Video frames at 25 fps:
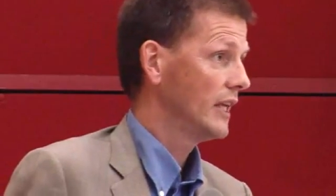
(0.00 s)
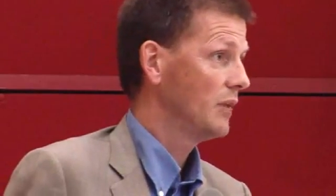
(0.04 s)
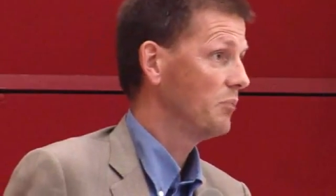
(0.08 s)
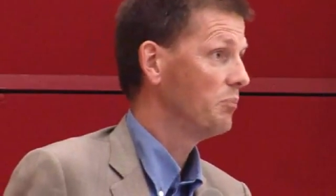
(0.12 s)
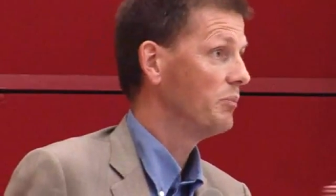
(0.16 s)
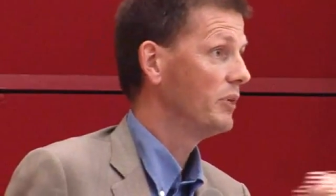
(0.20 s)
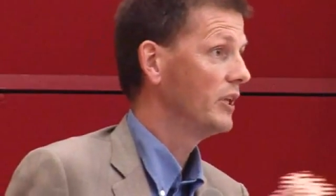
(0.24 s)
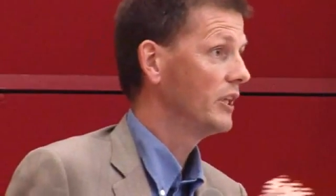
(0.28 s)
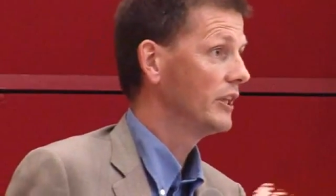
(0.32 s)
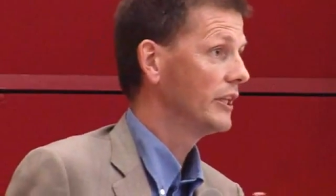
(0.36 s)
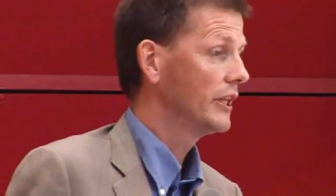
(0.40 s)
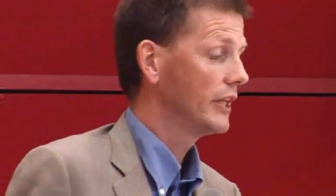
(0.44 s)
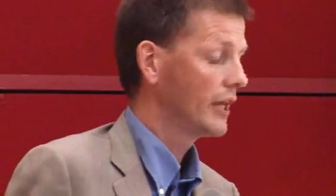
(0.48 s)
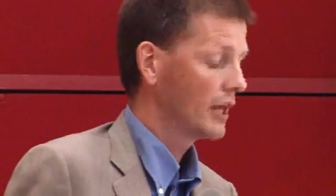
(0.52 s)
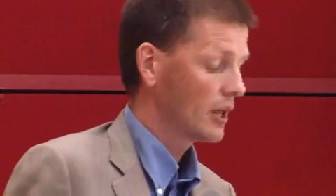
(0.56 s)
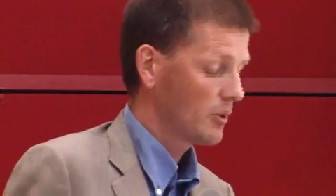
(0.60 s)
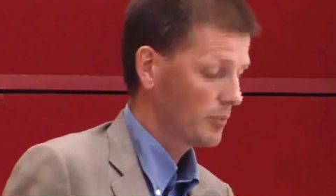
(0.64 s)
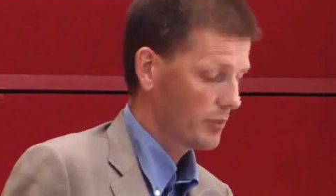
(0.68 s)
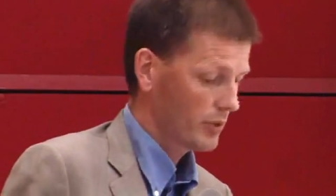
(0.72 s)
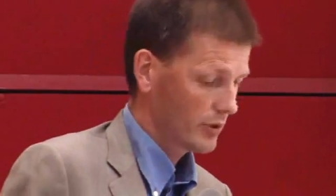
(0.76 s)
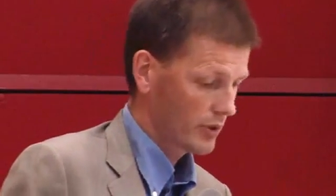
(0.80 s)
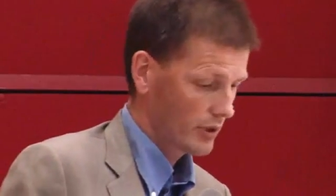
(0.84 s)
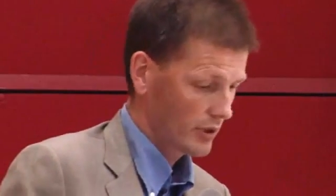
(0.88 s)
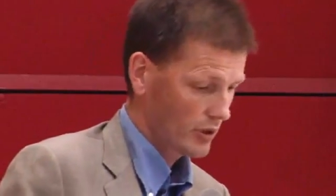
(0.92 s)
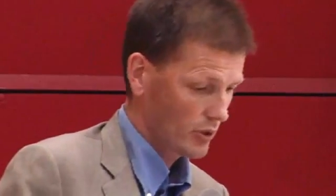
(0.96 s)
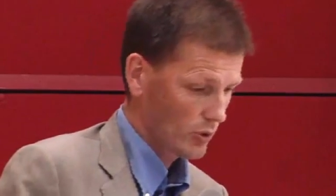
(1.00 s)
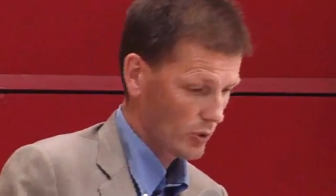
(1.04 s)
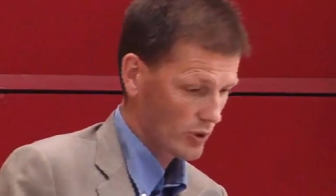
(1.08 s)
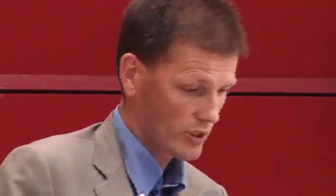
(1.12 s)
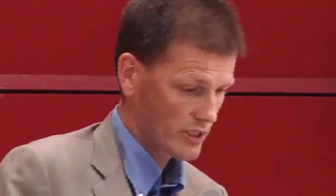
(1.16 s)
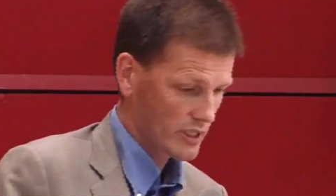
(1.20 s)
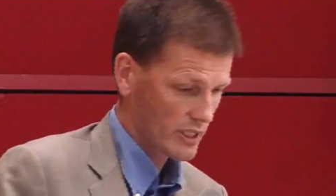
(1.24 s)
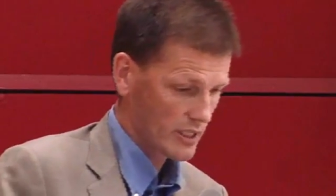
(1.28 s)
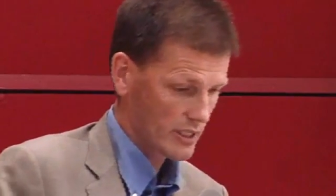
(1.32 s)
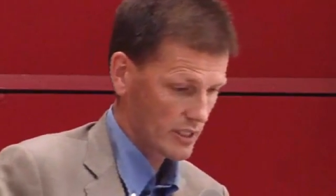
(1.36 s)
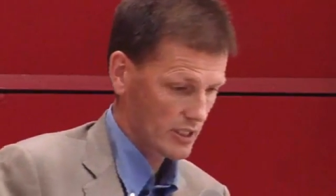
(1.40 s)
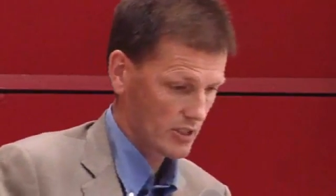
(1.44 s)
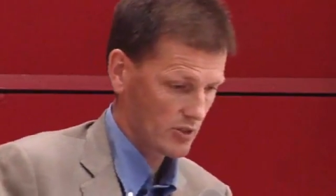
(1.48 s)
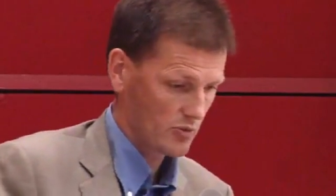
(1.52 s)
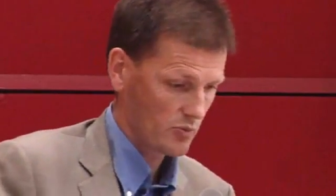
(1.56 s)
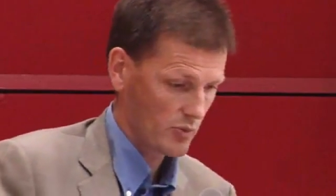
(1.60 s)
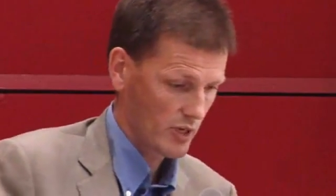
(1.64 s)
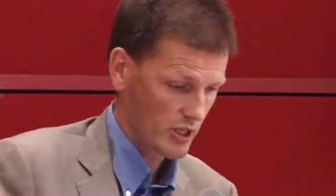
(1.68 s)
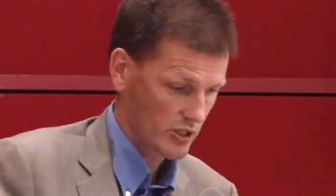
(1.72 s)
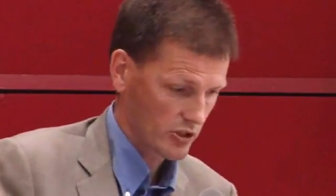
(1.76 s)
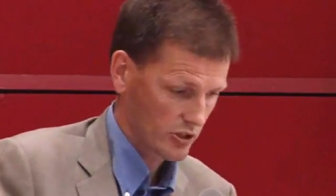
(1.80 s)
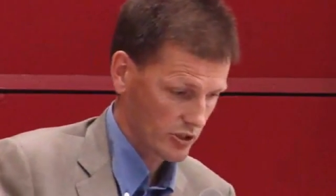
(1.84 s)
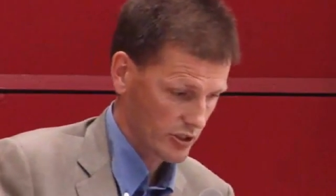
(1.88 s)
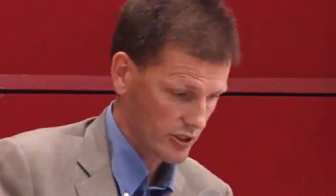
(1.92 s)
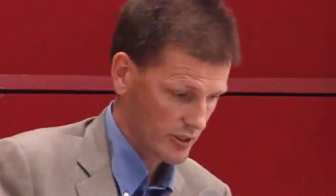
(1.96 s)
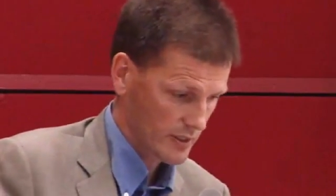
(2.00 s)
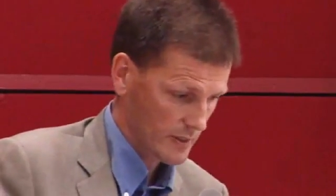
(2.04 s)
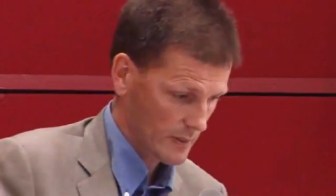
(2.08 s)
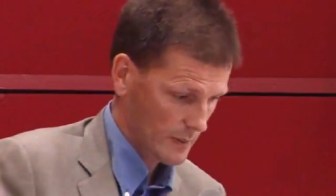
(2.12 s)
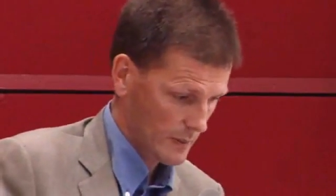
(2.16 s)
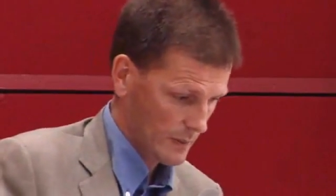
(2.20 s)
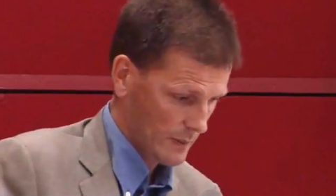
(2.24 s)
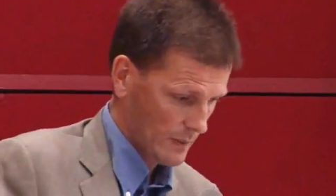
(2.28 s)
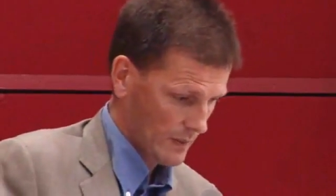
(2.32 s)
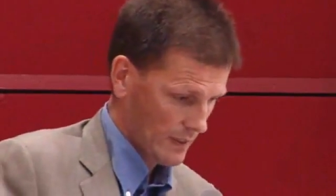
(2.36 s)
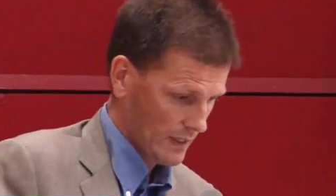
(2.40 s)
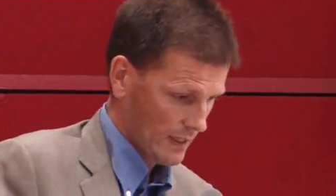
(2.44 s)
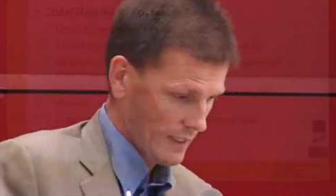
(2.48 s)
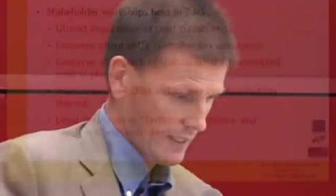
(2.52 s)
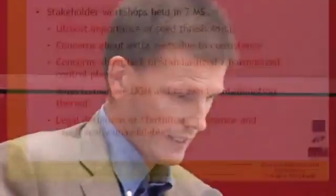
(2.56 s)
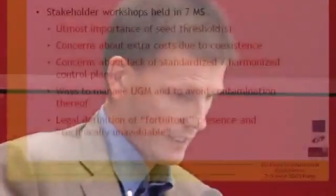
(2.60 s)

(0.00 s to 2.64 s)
in building up coexistence measures.